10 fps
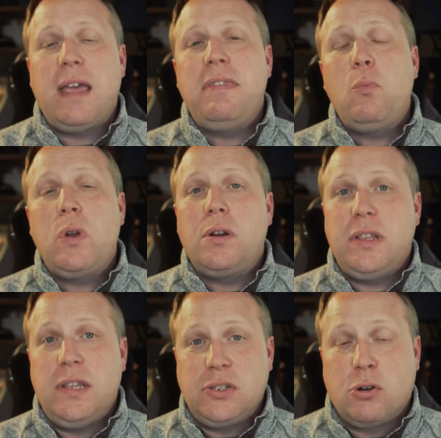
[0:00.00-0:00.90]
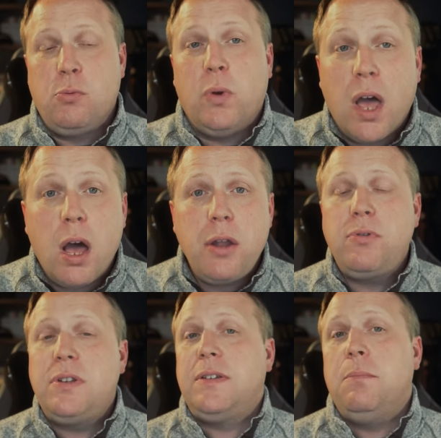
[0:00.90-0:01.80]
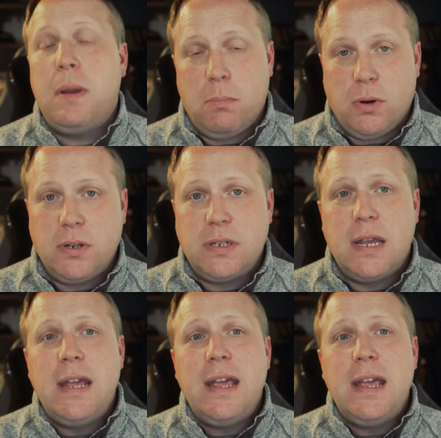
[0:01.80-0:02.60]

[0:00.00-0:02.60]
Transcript: and then went on to this group with hundreds of members